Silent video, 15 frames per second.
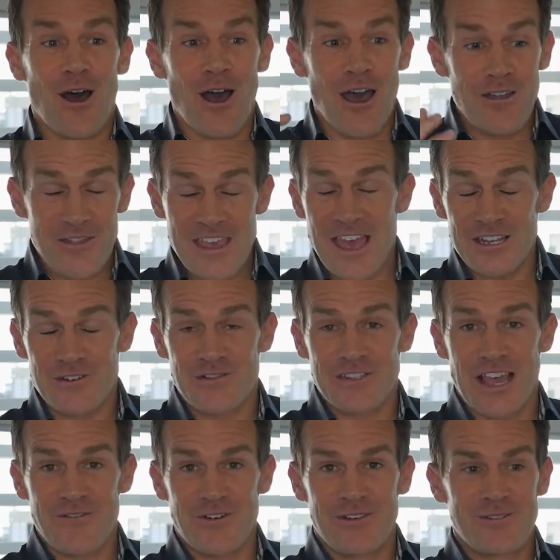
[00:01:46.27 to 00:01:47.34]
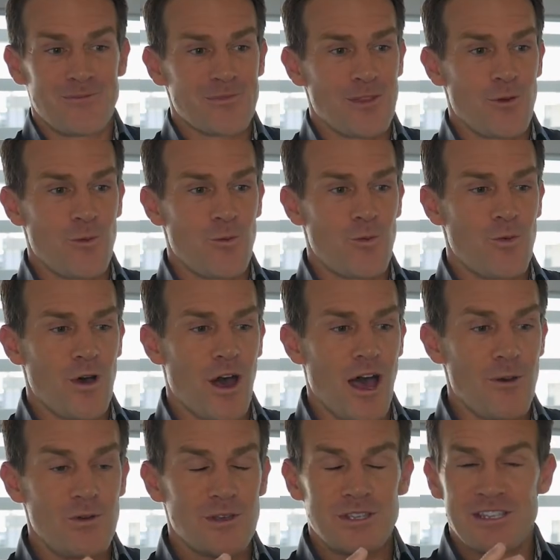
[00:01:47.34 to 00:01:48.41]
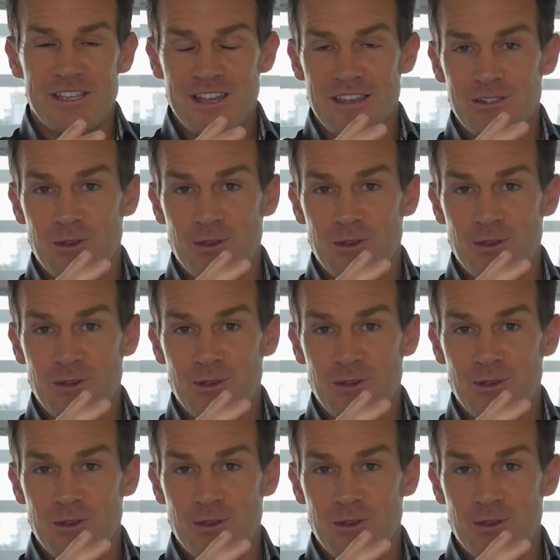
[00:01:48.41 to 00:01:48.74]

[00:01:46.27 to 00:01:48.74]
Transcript: At the age of seven, I was